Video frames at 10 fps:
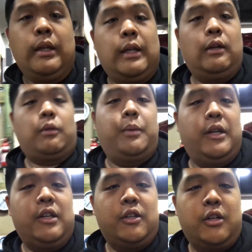Now look, my
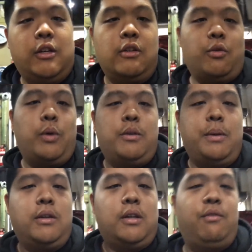intention has always
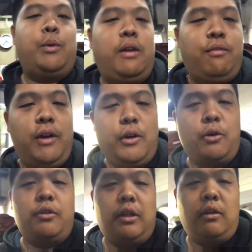been to give away free
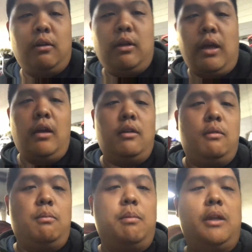content and
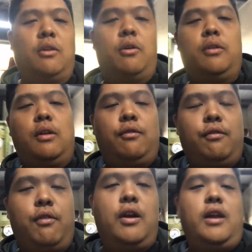make the content for
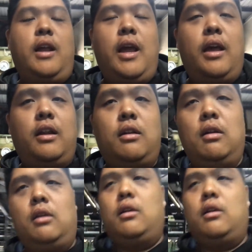free and,